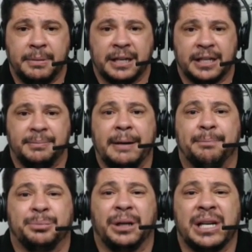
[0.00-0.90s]
Because my
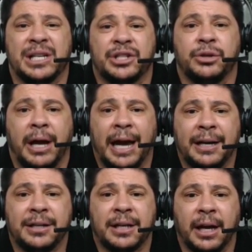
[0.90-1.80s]
prayer is to
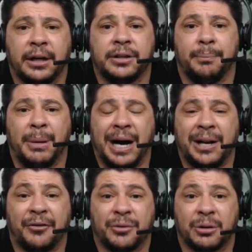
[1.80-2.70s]
educate the
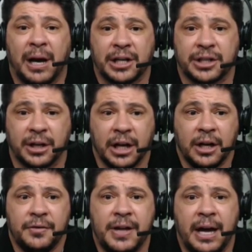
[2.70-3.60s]
body of Christ
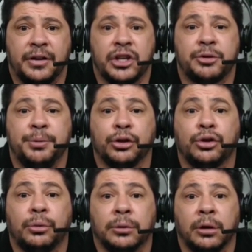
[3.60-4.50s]
that the
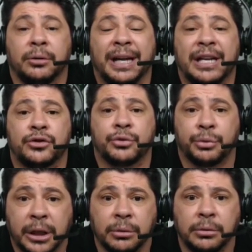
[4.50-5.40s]
spiritual world is
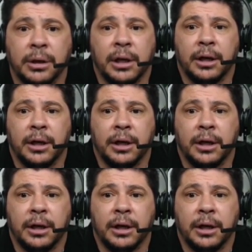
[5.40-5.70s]
real